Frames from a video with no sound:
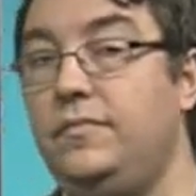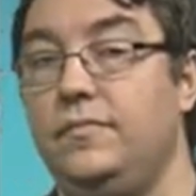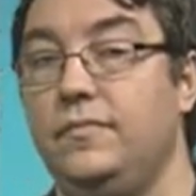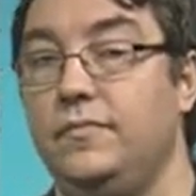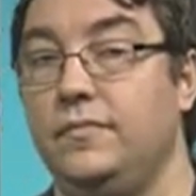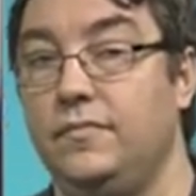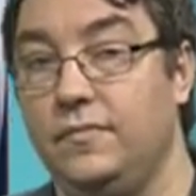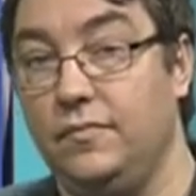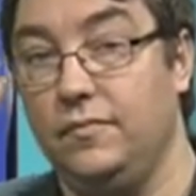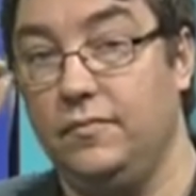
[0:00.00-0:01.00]

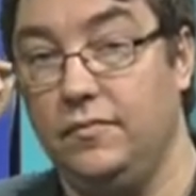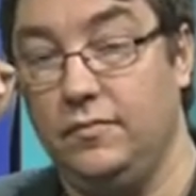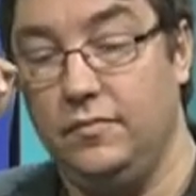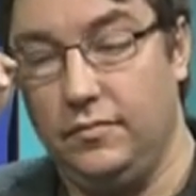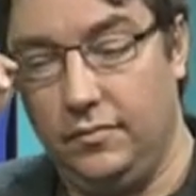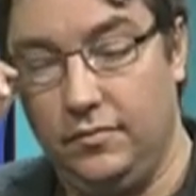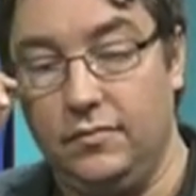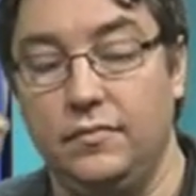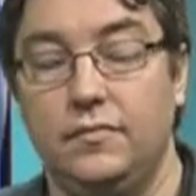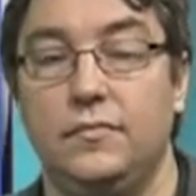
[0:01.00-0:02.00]

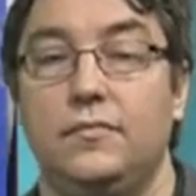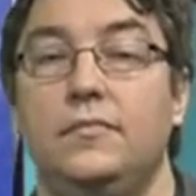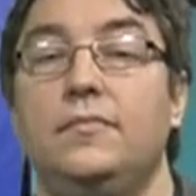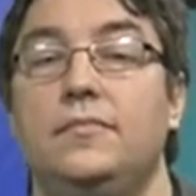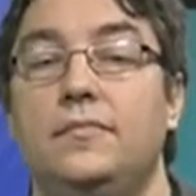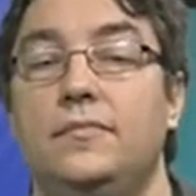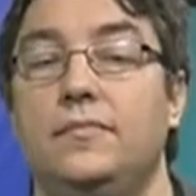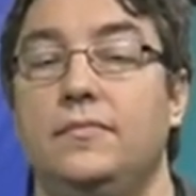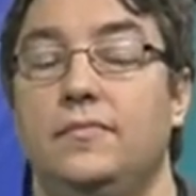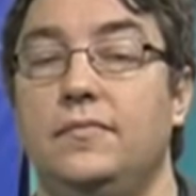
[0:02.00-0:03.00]

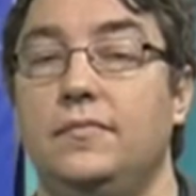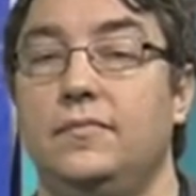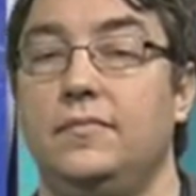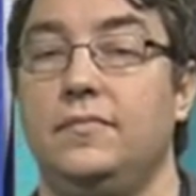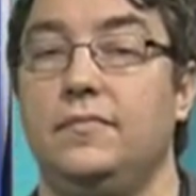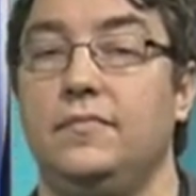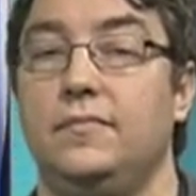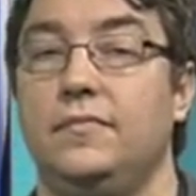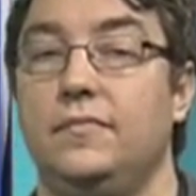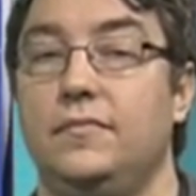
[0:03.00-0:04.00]

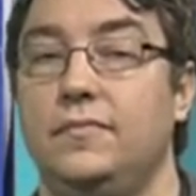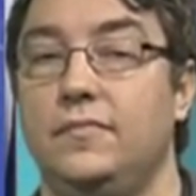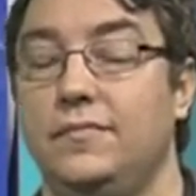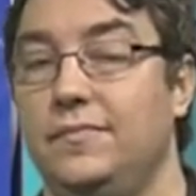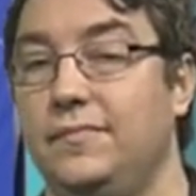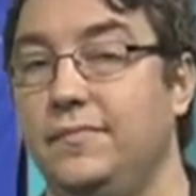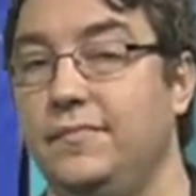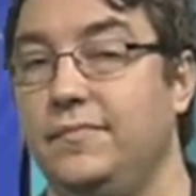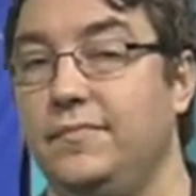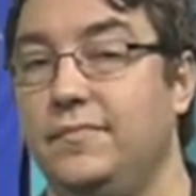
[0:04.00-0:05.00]

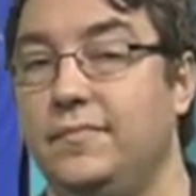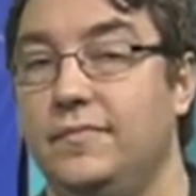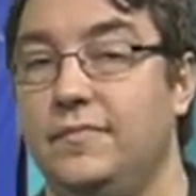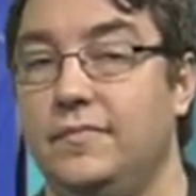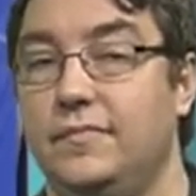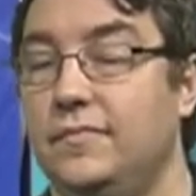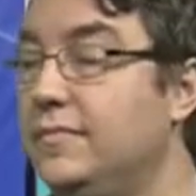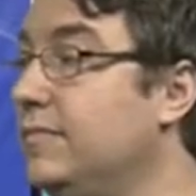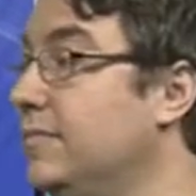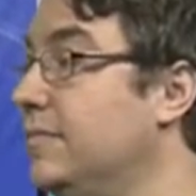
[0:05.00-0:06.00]

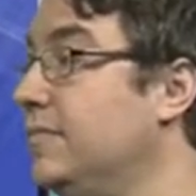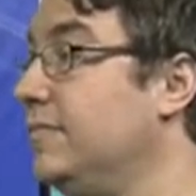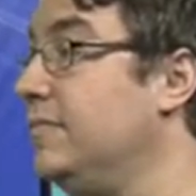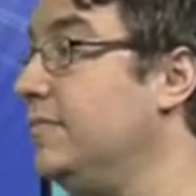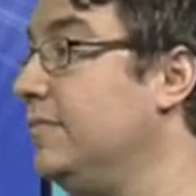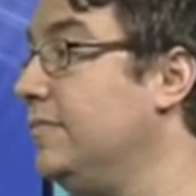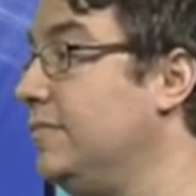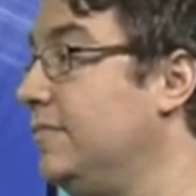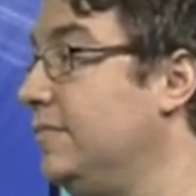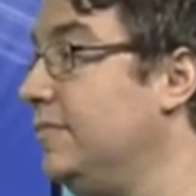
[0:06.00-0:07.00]

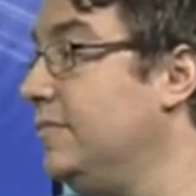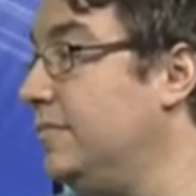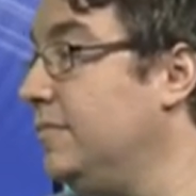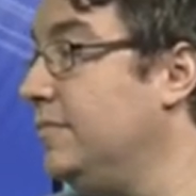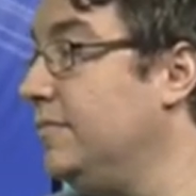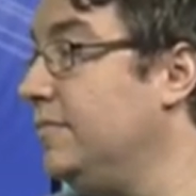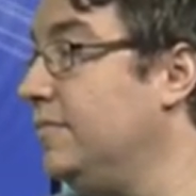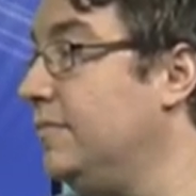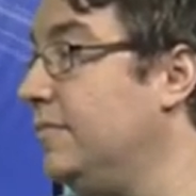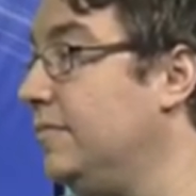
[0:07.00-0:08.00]

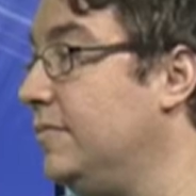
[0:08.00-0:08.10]
The person shown says nothing.